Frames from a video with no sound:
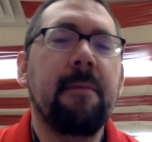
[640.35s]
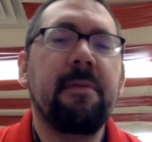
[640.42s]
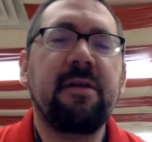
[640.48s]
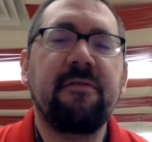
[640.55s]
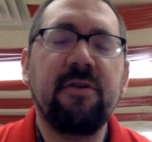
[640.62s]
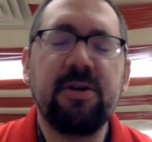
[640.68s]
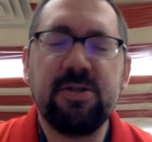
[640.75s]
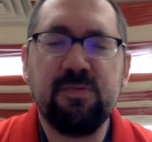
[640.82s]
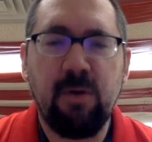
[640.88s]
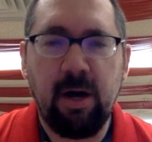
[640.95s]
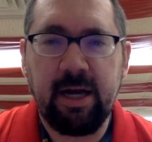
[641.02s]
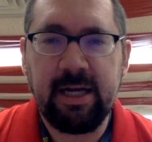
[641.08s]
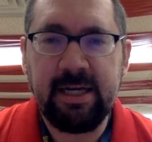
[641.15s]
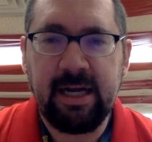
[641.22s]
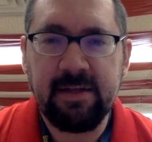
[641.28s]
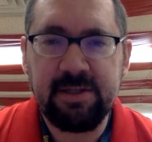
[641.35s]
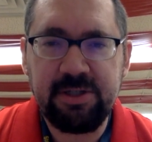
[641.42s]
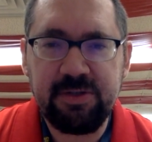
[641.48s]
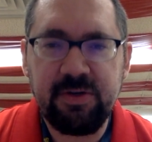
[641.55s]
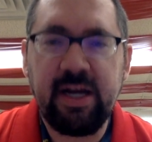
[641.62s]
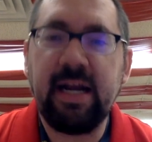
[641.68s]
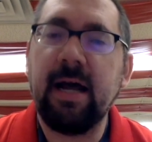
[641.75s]
But if you're just walking down the
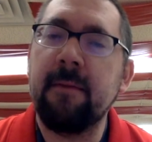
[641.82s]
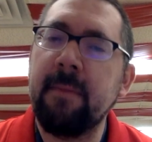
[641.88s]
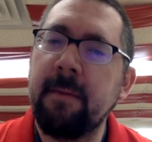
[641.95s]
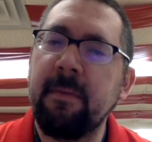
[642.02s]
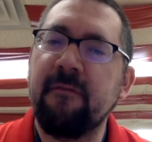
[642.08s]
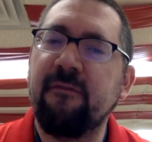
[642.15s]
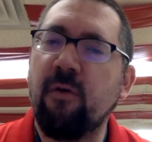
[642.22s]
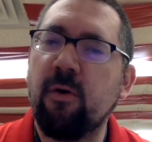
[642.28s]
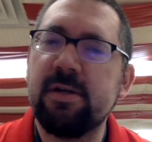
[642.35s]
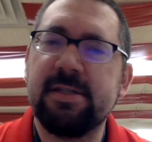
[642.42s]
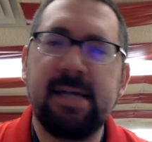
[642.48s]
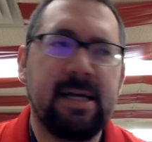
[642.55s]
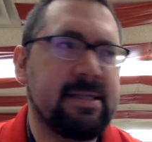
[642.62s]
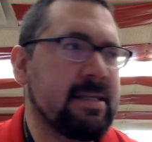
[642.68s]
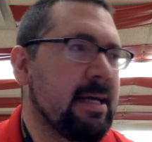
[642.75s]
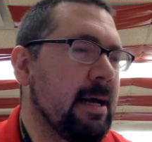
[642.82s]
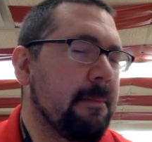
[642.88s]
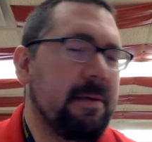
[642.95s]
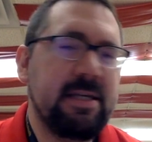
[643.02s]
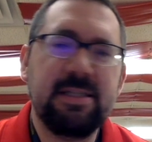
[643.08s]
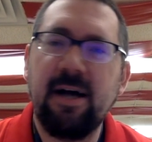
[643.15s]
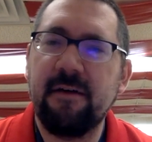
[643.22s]
street, Amendment 4 says
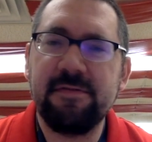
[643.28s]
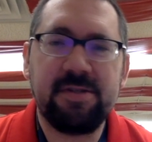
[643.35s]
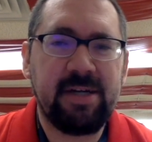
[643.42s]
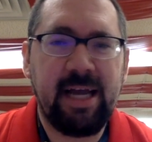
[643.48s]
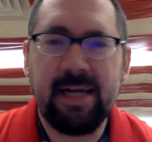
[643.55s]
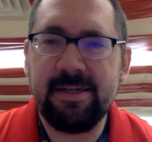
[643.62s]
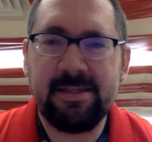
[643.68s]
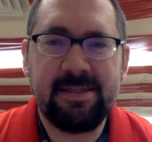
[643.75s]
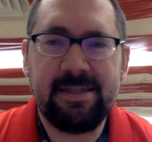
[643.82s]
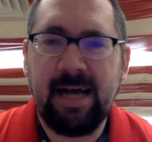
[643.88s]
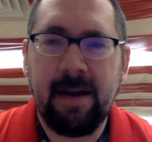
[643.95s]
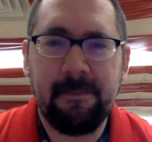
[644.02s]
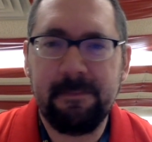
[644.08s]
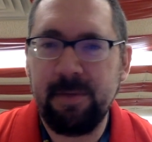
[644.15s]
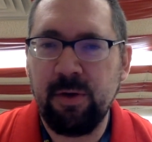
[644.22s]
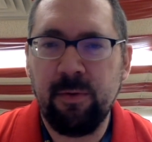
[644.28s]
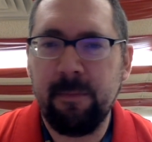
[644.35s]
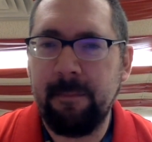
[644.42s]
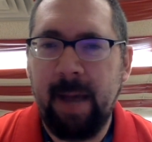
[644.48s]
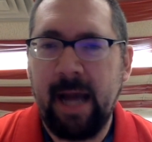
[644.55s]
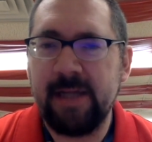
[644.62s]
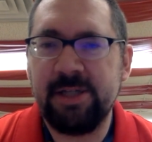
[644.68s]
police officer can't just stop you
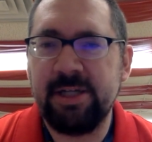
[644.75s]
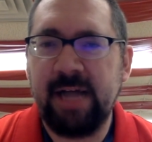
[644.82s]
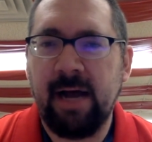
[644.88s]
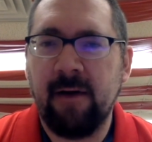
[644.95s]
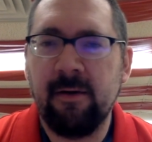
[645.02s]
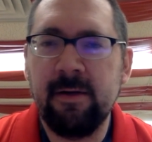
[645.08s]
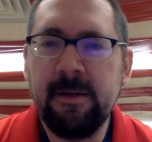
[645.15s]
and pat you down.